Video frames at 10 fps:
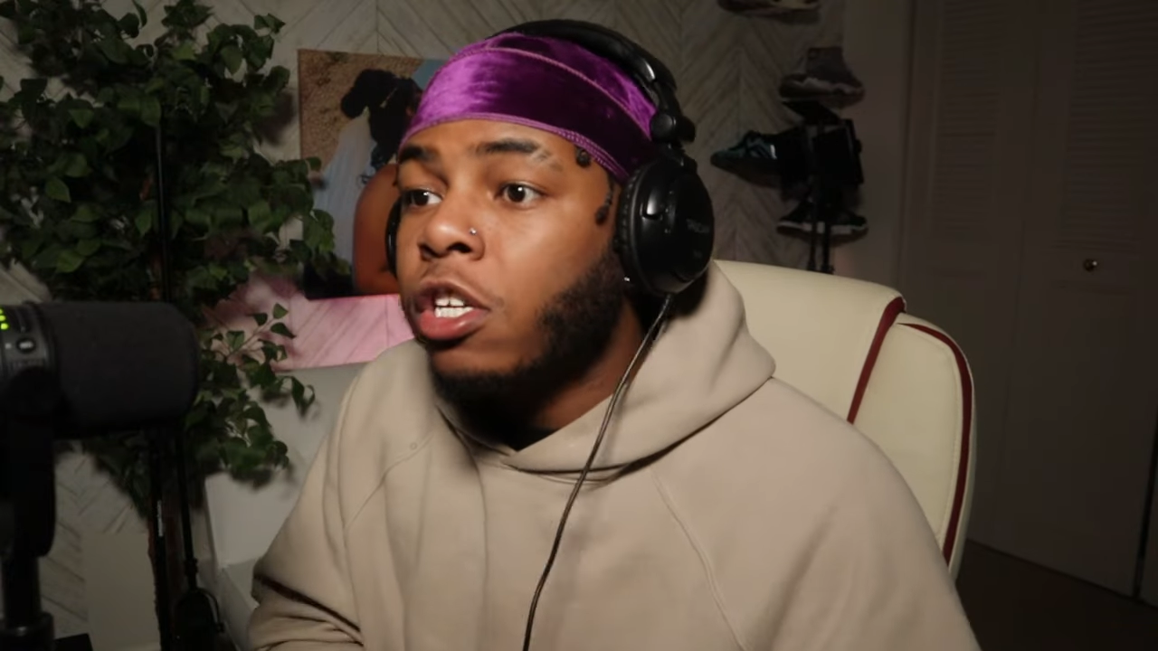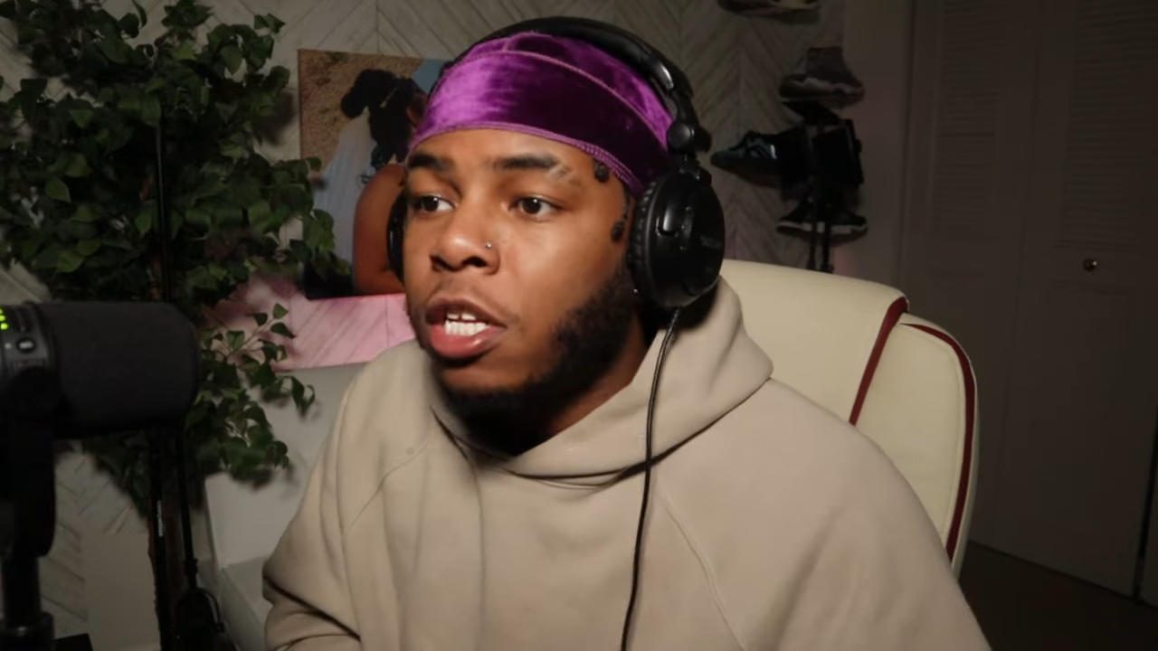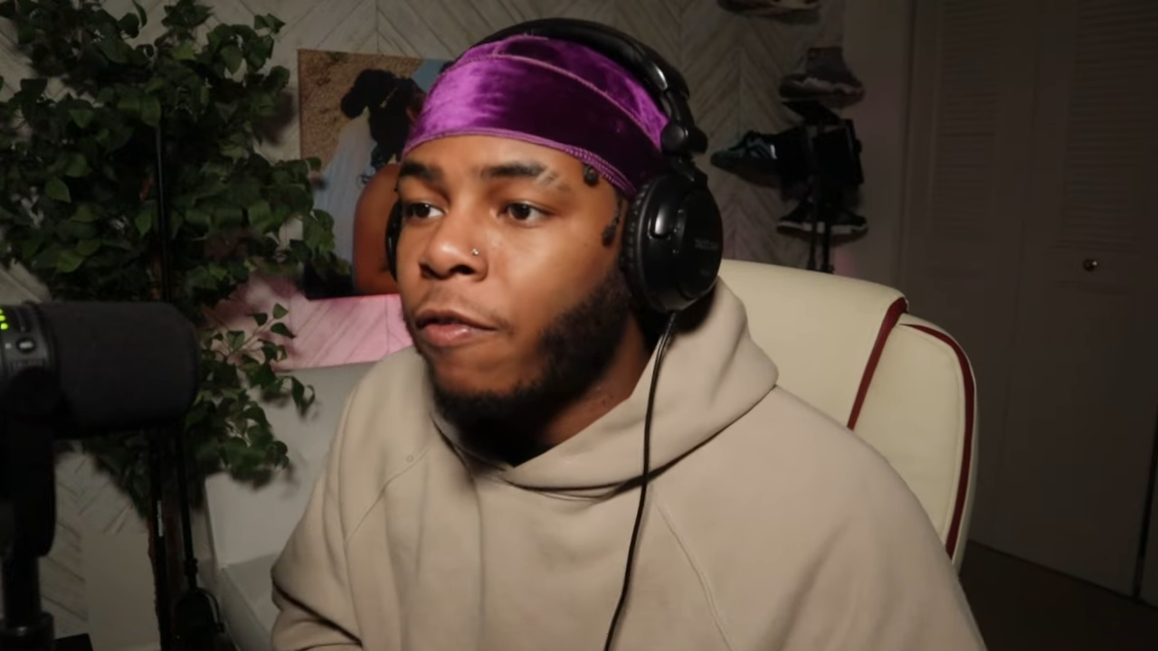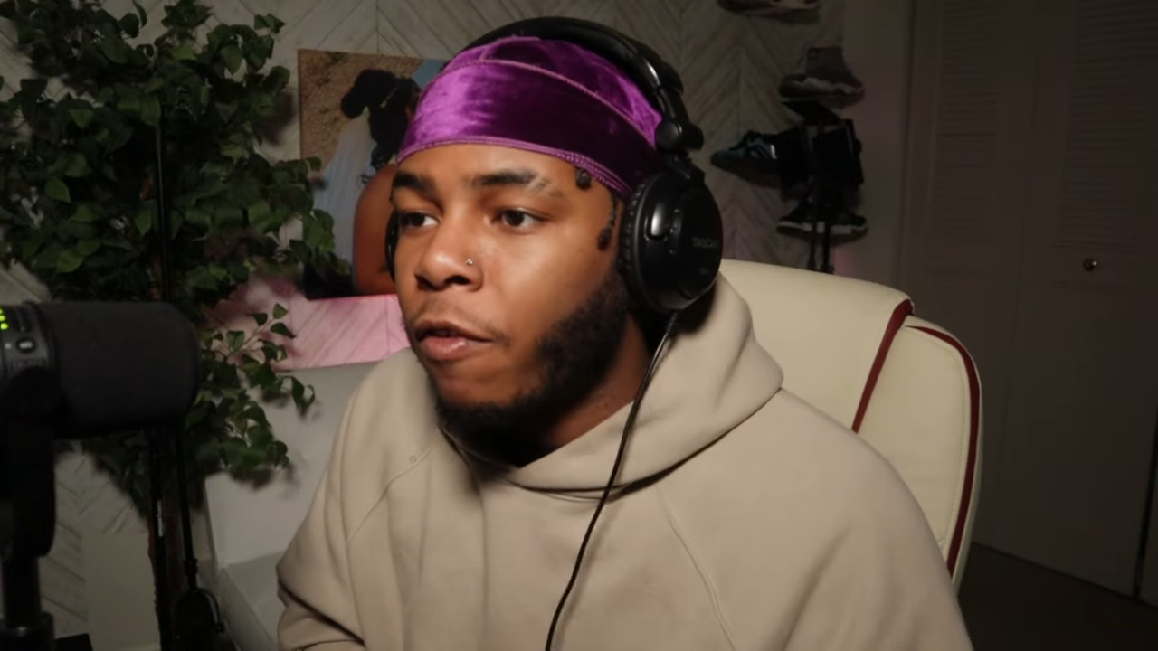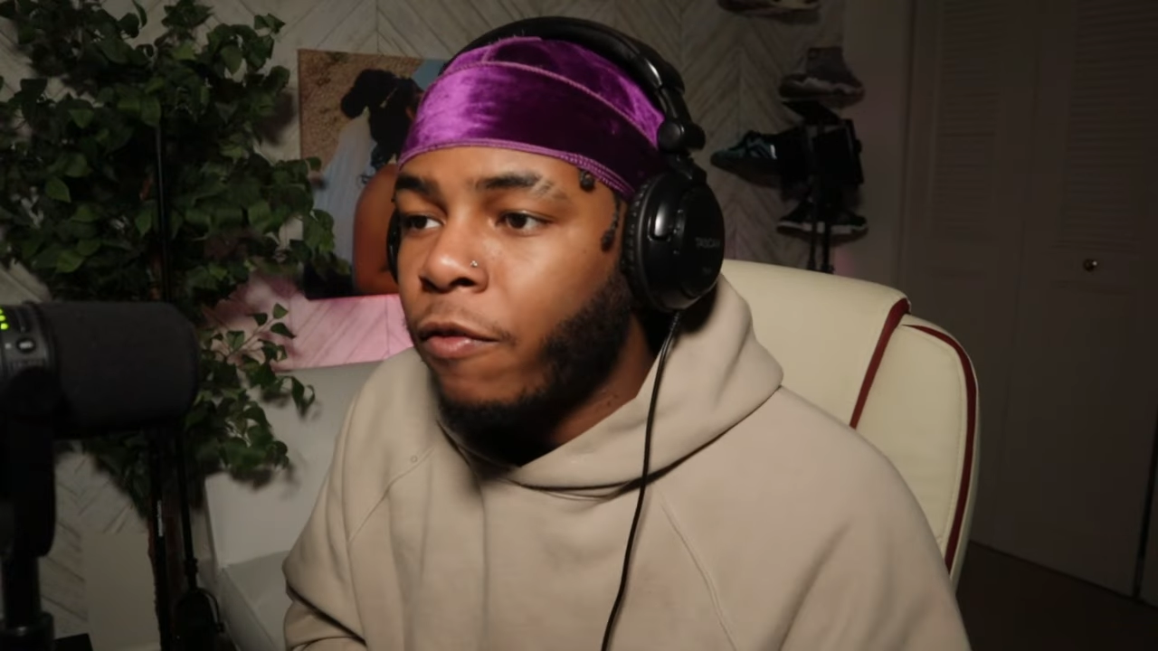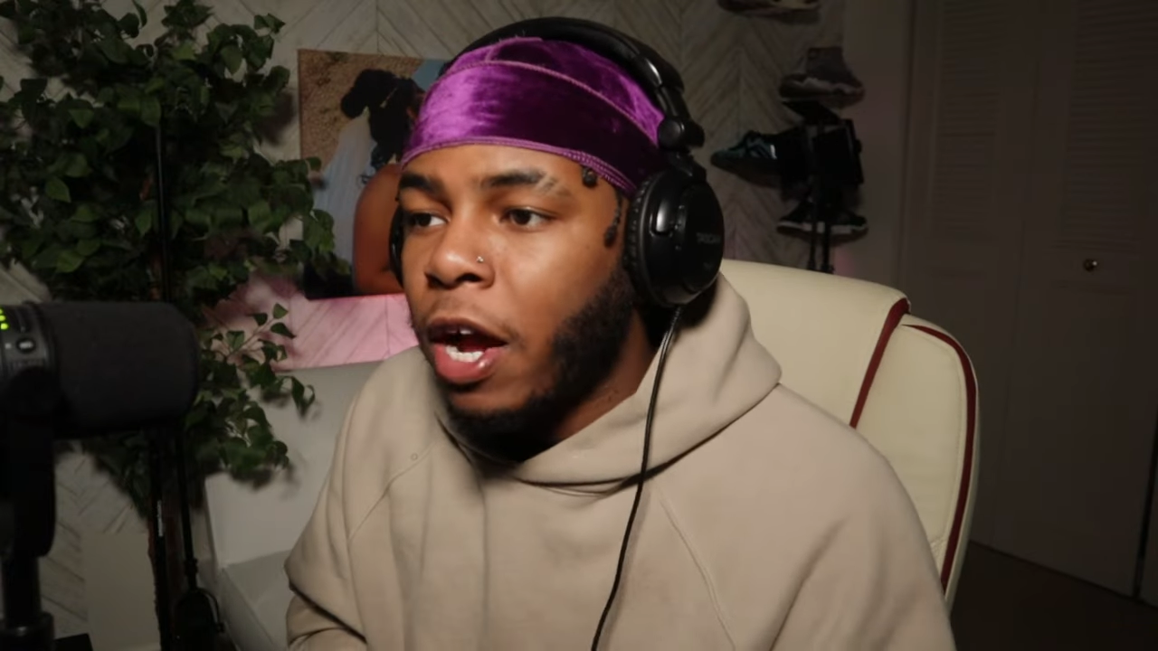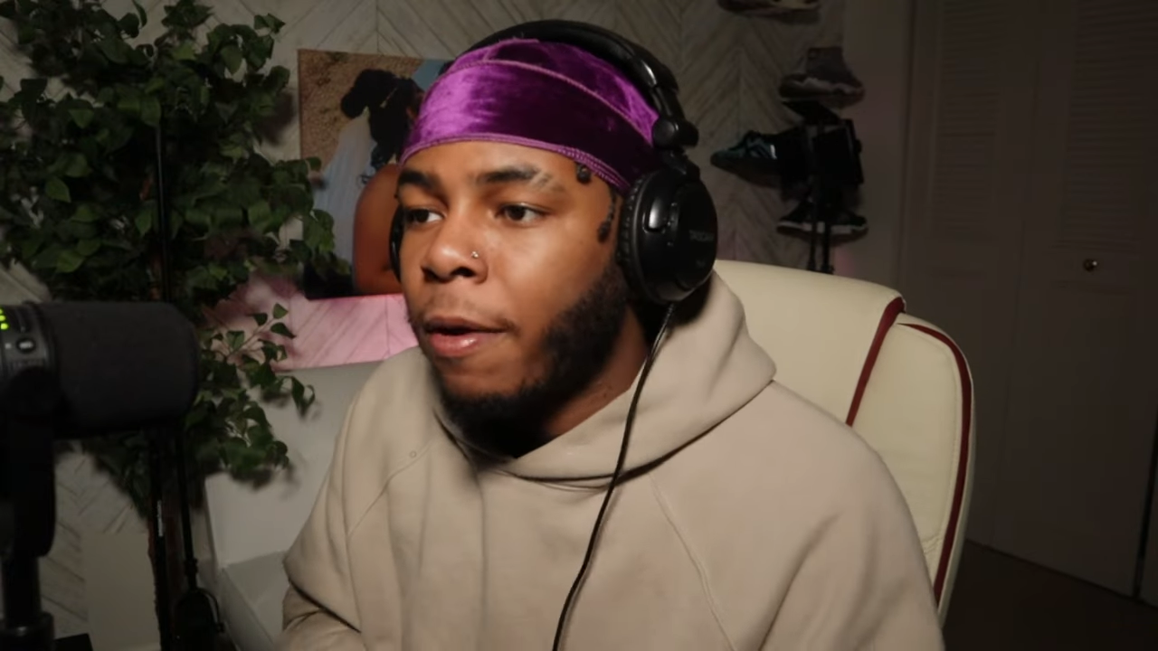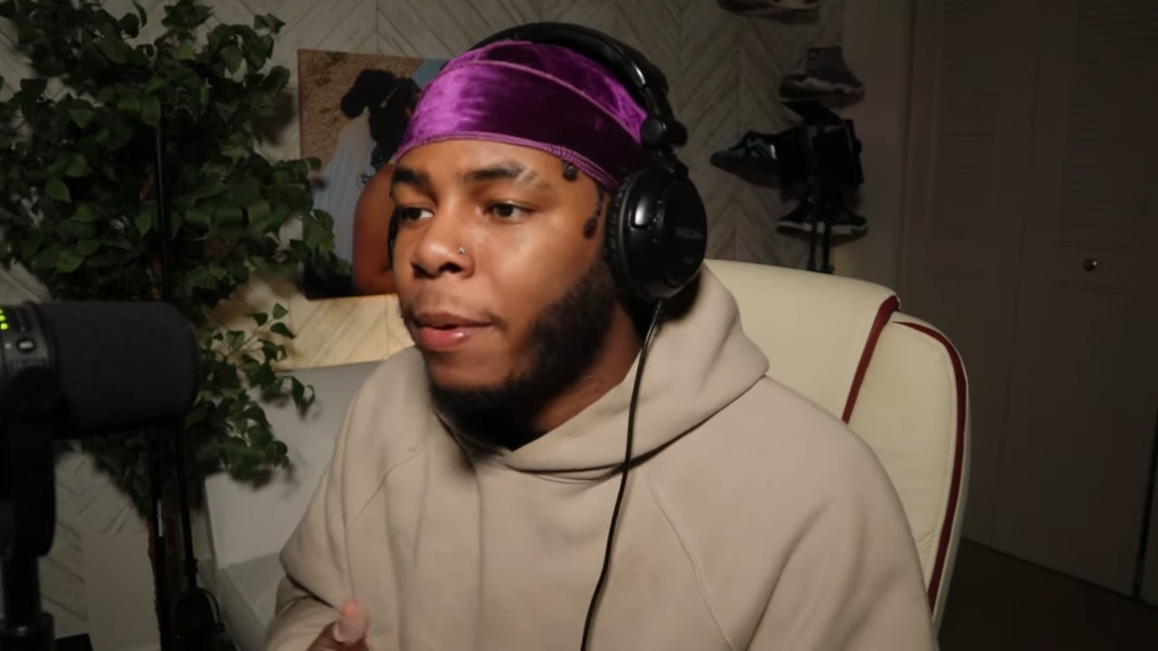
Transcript: yourself on fire.